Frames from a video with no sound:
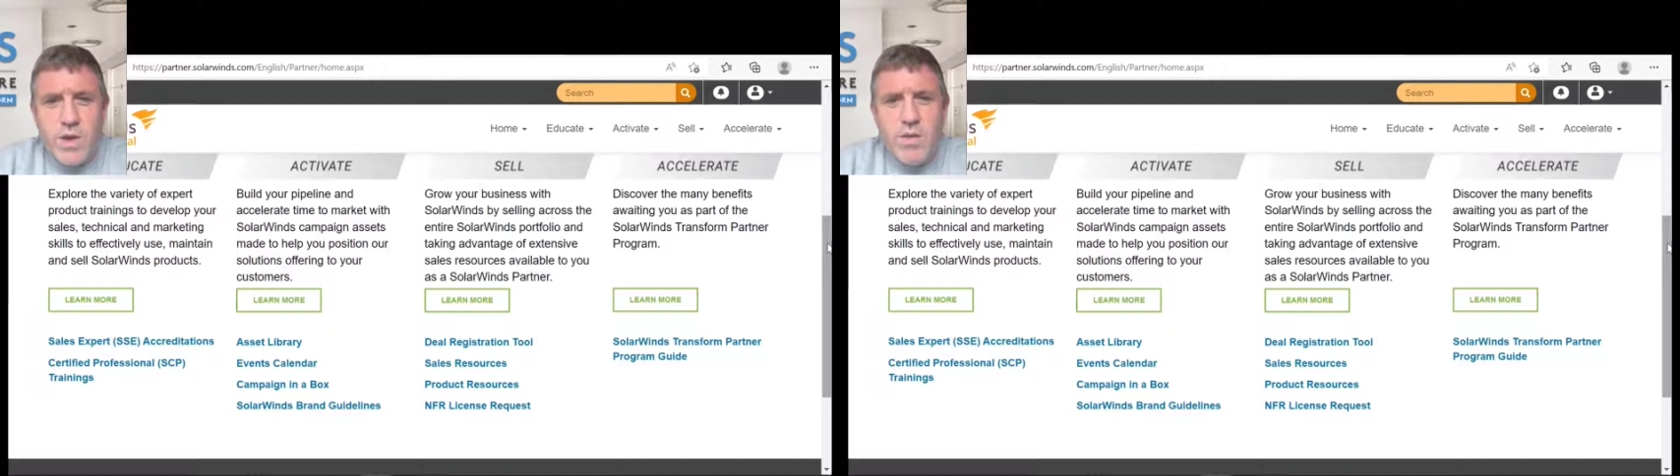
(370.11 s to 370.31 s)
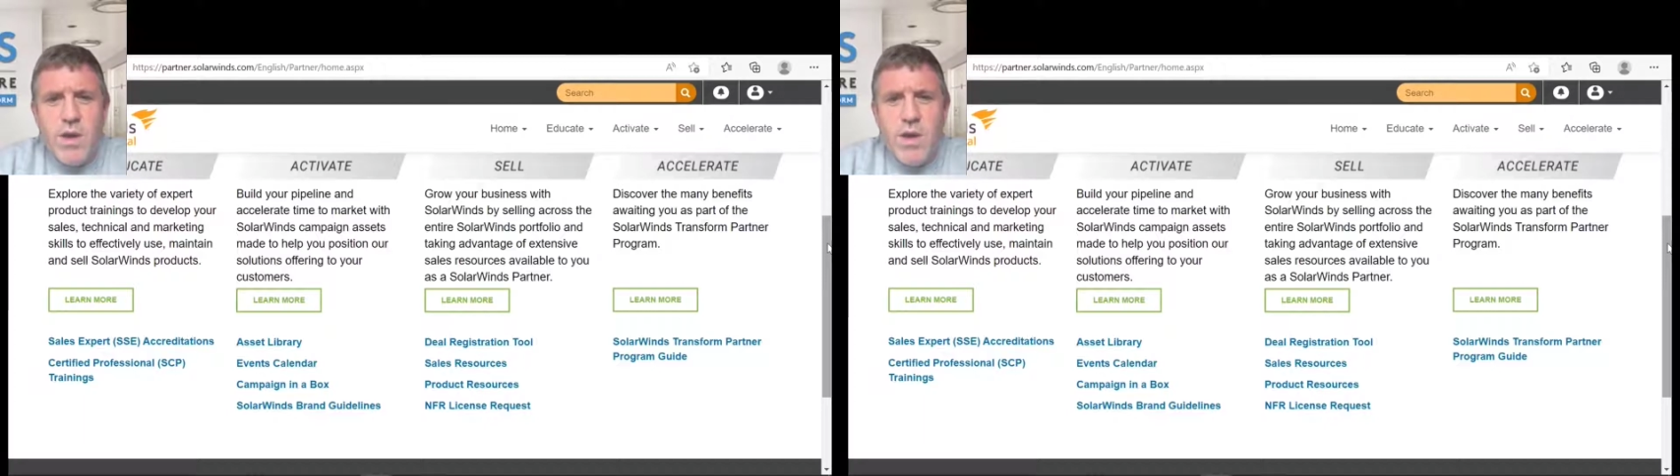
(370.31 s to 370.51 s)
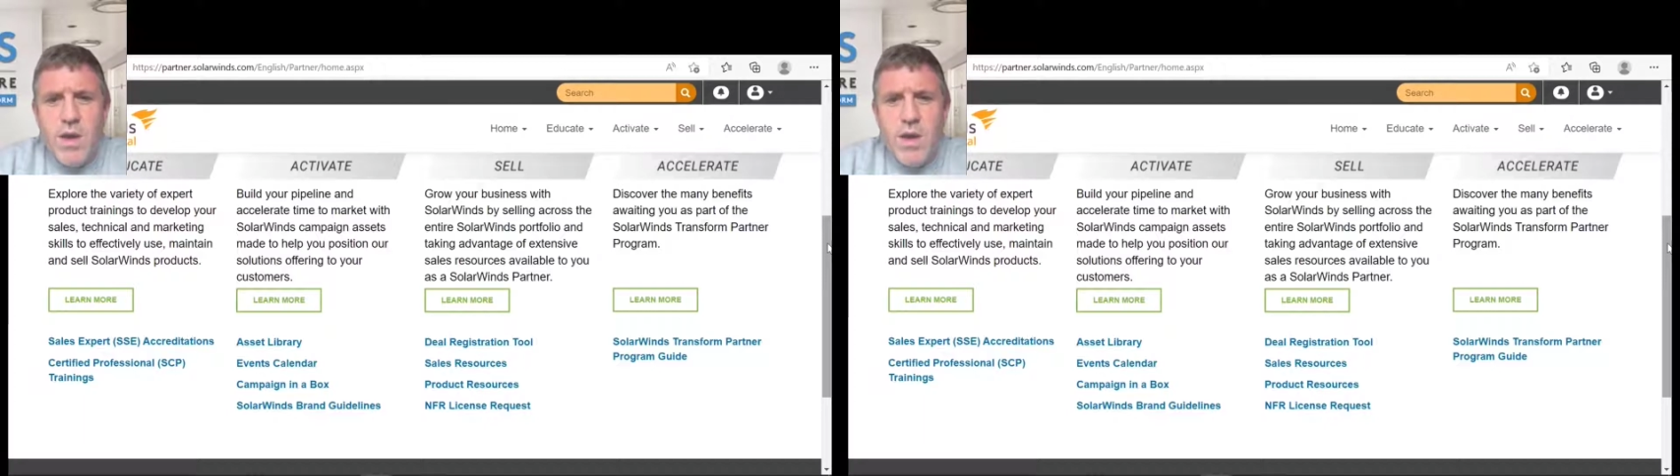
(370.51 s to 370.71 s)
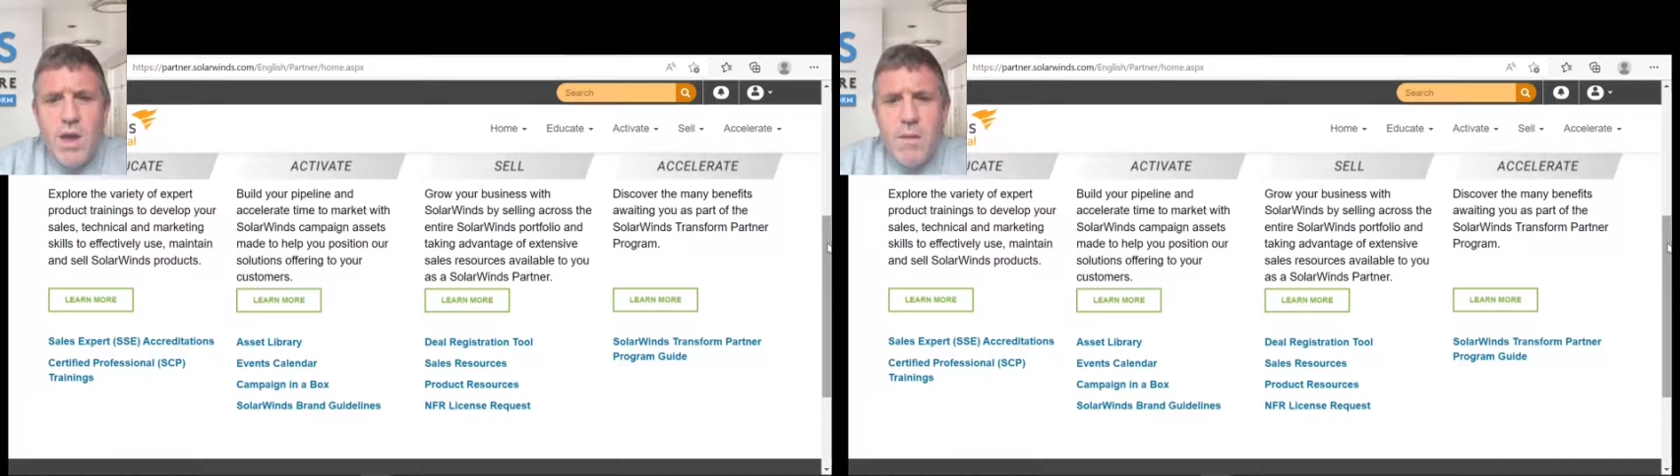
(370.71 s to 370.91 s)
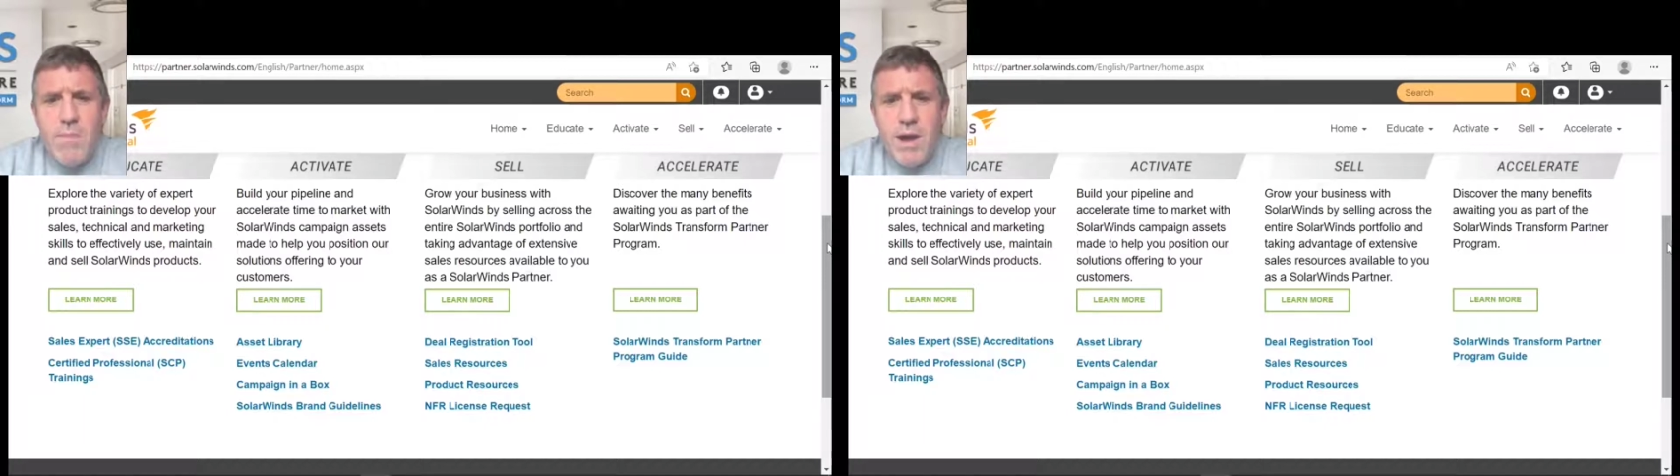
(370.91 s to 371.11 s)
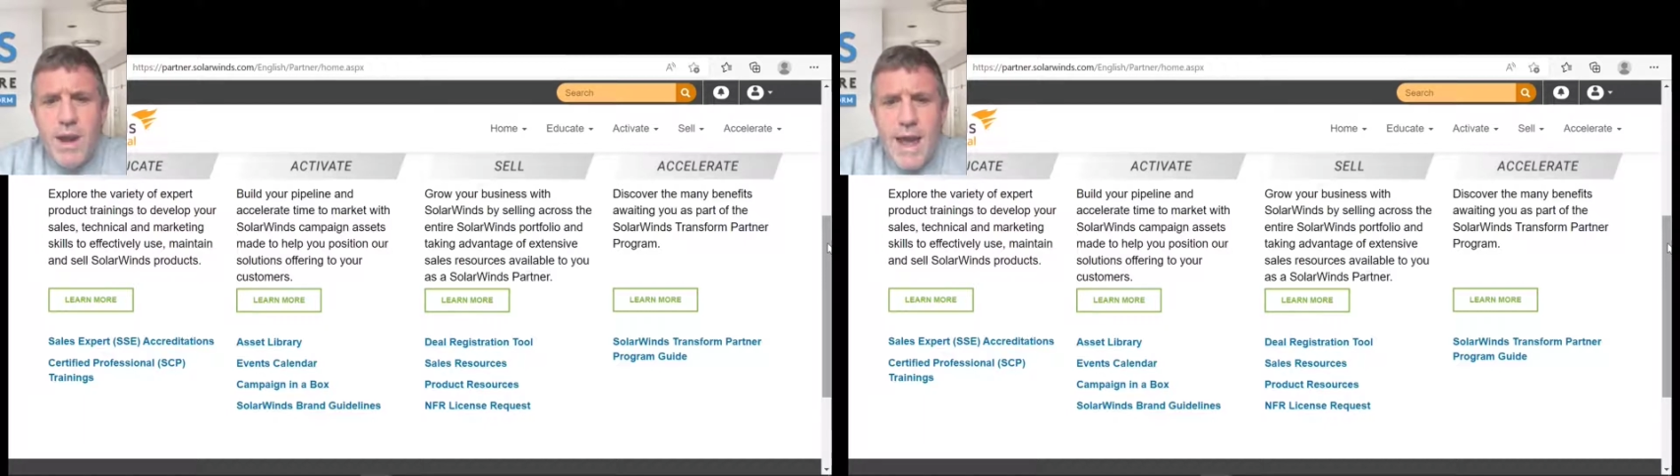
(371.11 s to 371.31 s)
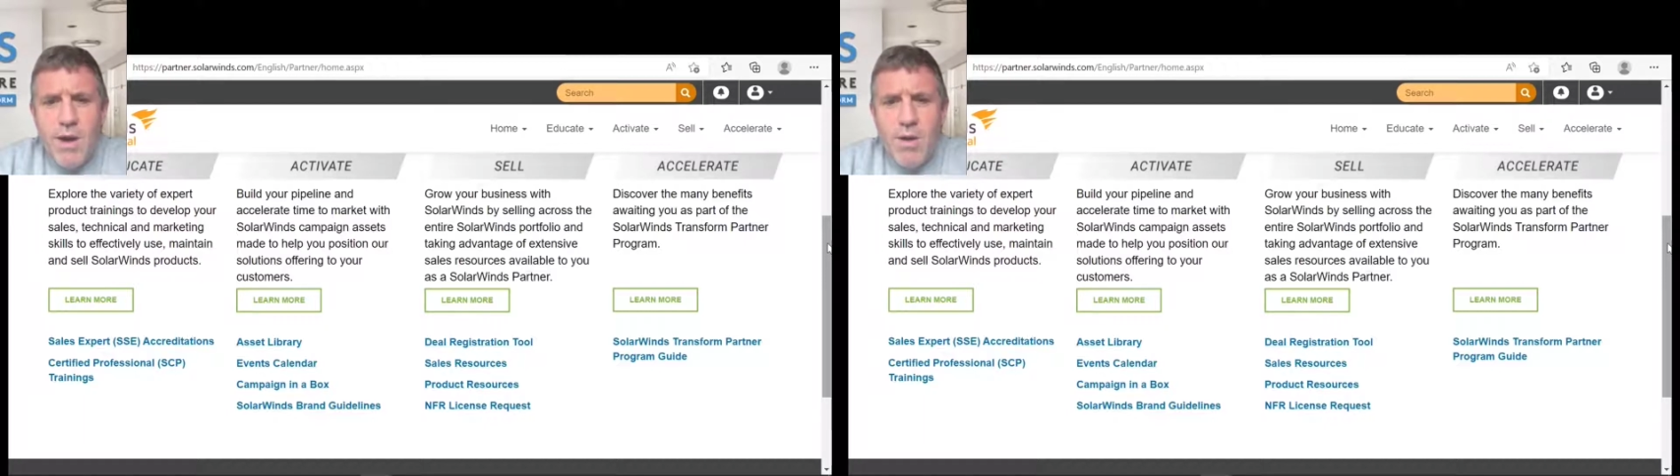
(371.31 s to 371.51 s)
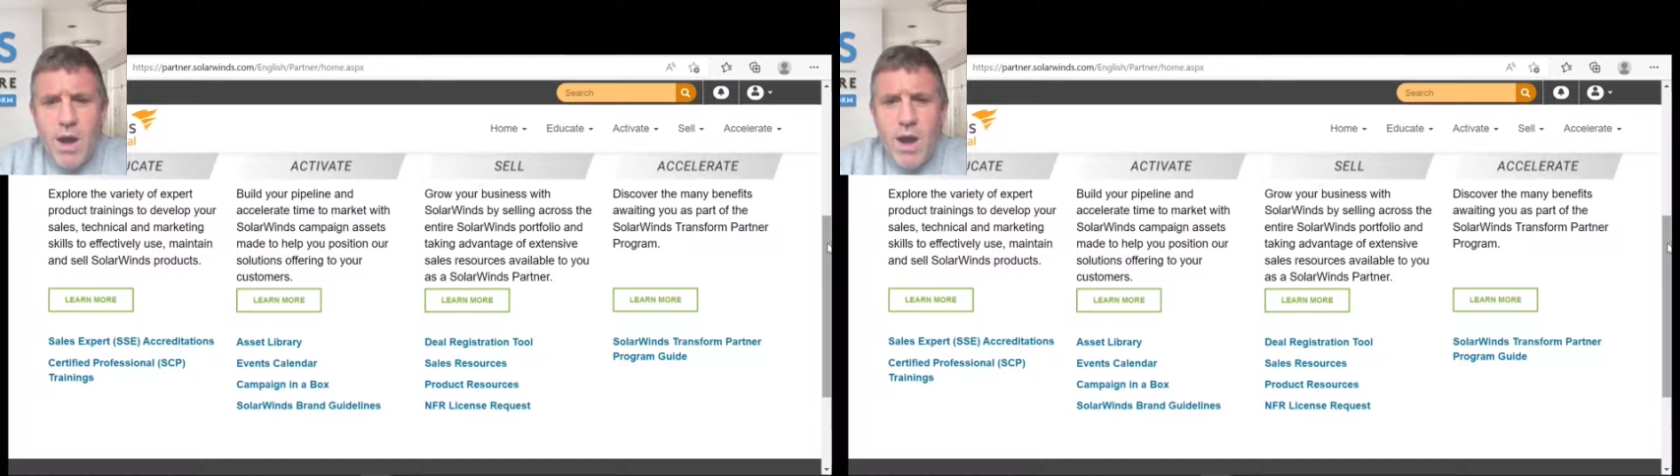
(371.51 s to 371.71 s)
you, but
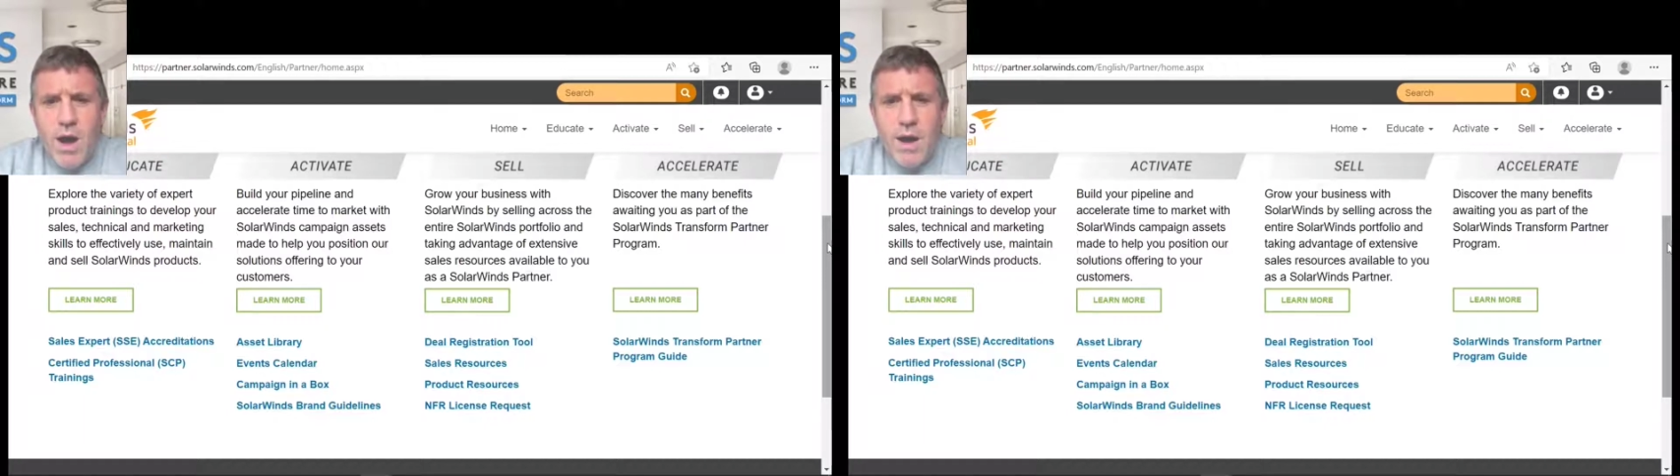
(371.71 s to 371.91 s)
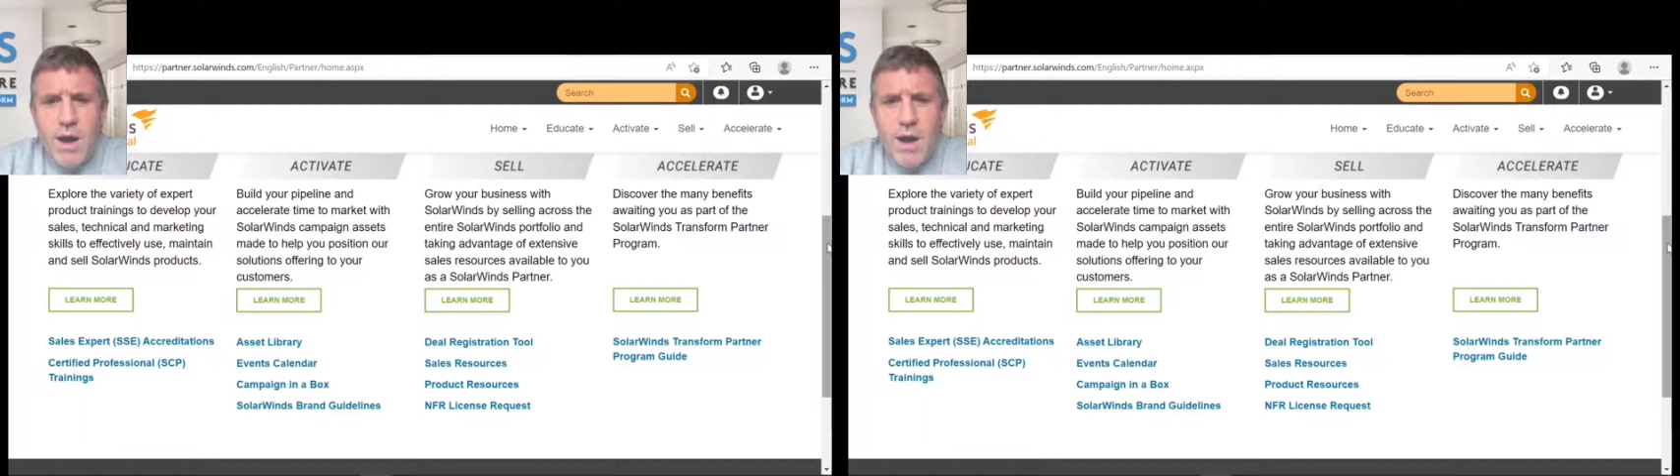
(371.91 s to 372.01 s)
now,